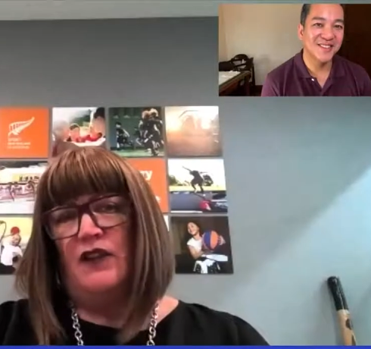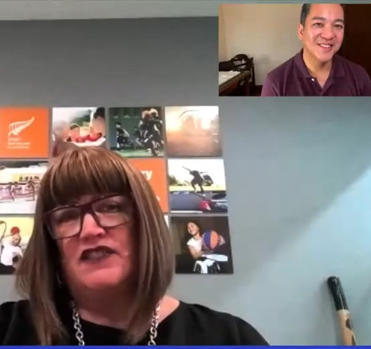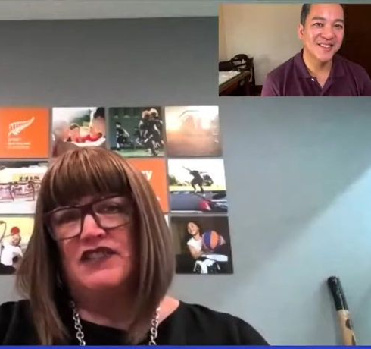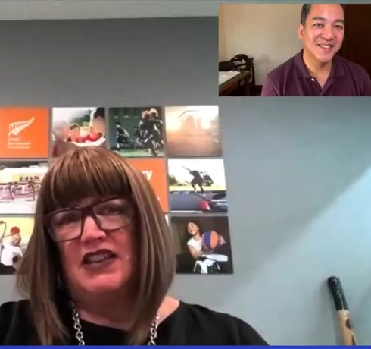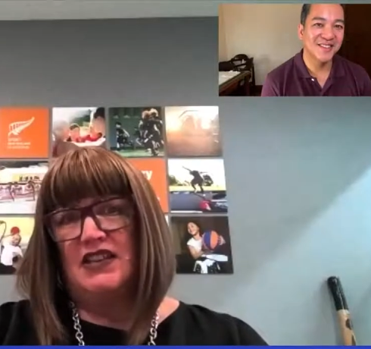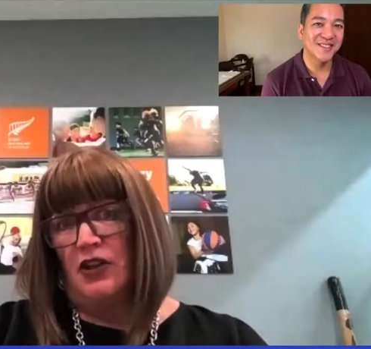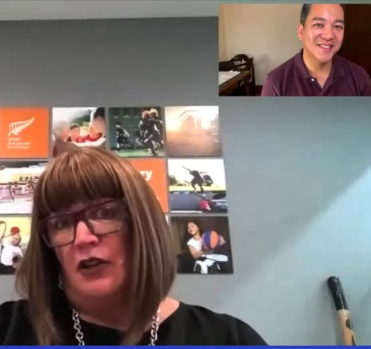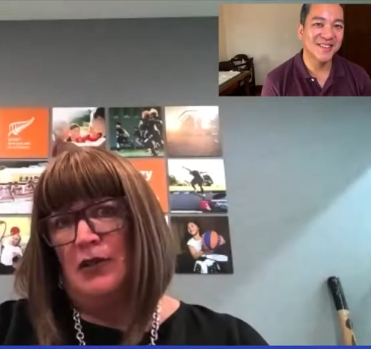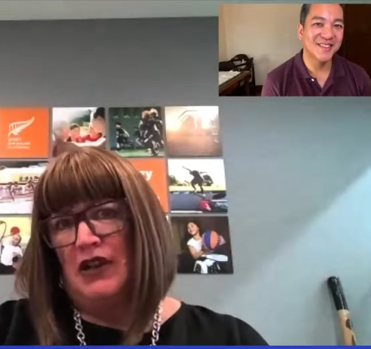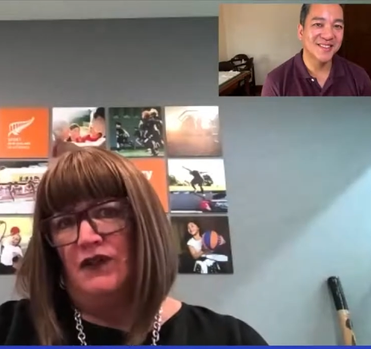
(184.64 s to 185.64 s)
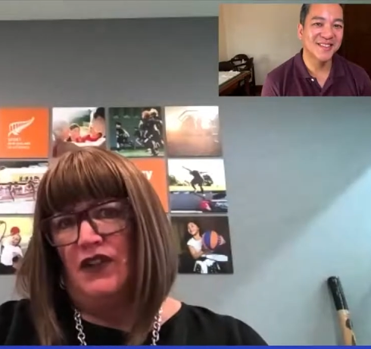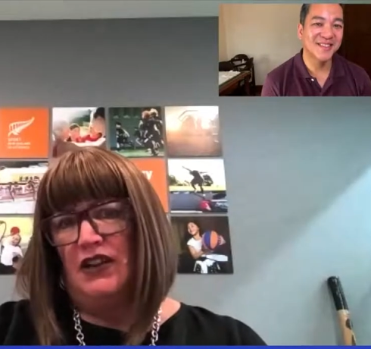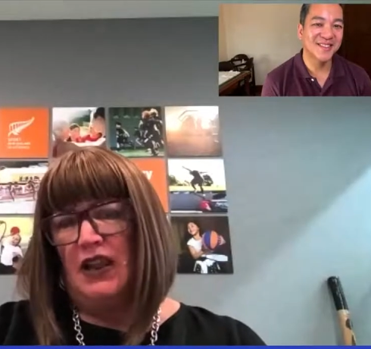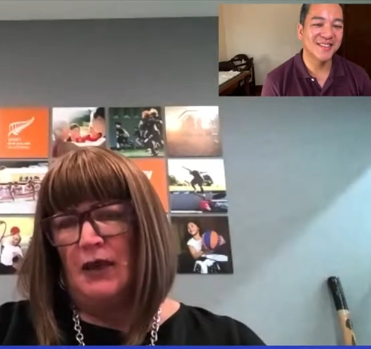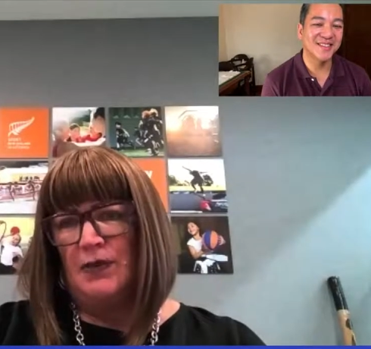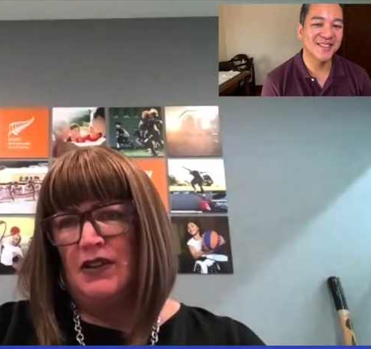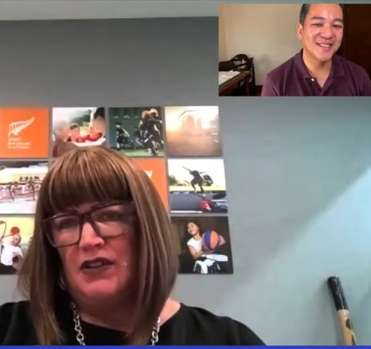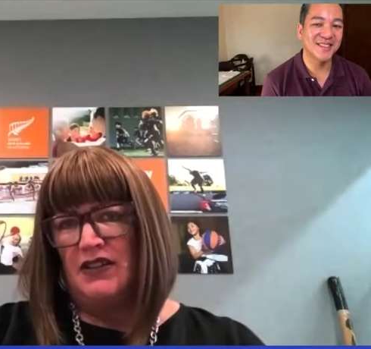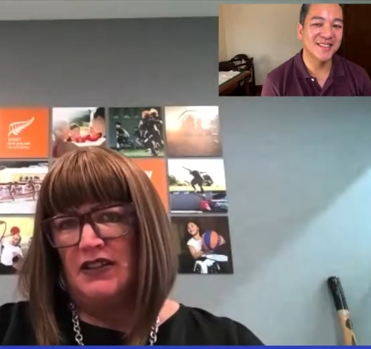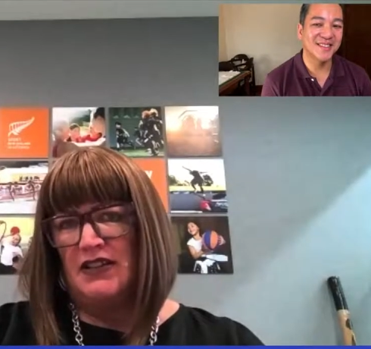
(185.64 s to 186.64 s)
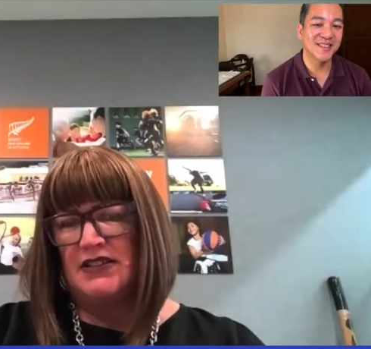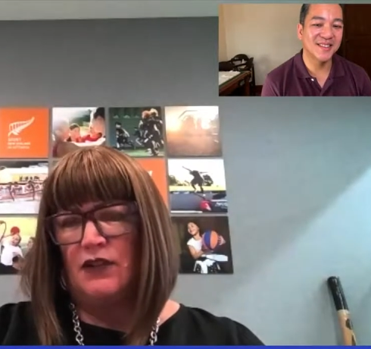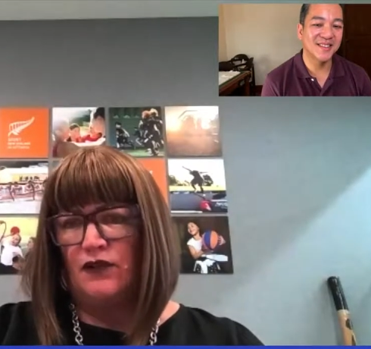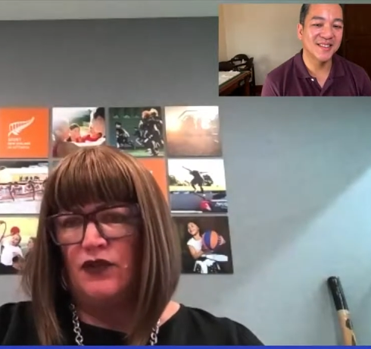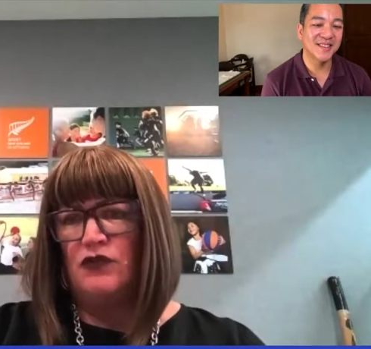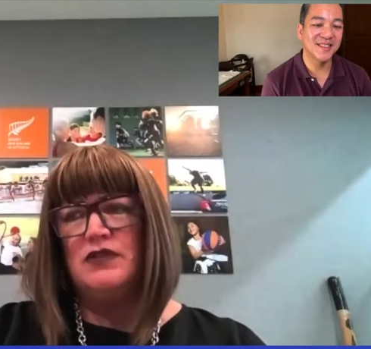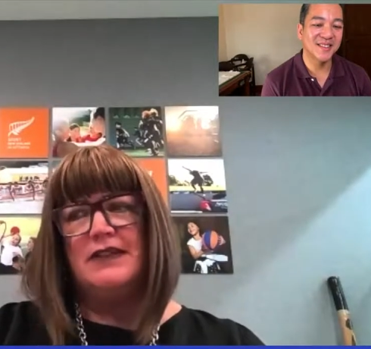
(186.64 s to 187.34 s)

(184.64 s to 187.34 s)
Speaker 1: I've seen that I believe it can happen. I think that's helpful.